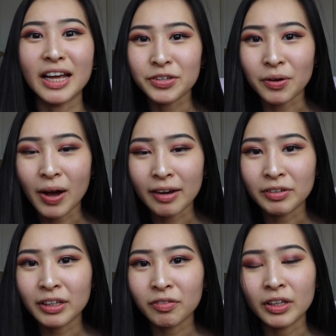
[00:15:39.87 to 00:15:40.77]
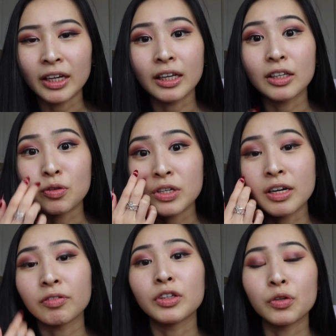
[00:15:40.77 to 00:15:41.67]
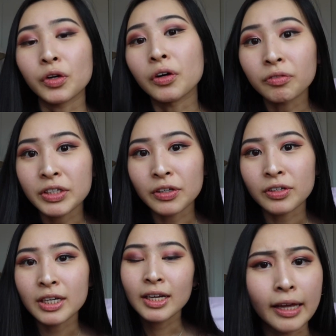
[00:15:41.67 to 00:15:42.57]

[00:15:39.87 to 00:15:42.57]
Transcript: So I really feel like you should definitely do your own research